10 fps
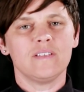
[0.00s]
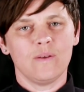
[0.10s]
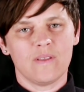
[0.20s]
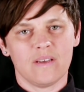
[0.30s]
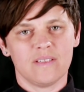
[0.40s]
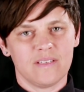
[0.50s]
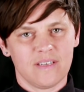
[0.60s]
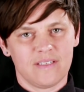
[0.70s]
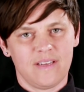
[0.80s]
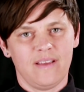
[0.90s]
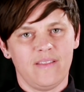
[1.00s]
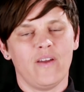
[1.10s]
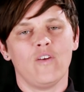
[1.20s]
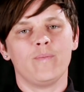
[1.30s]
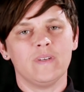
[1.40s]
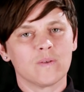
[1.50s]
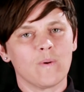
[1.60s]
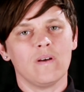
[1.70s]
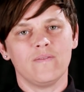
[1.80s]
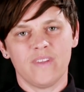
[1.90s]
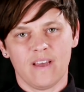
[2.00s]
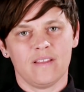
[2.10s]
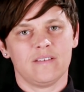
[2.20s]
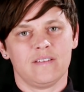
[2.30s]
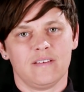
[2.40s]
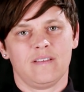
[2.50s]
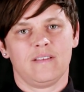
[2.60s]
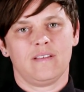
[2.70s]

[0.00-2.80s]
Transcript: in 2016, there have been 12 deaths.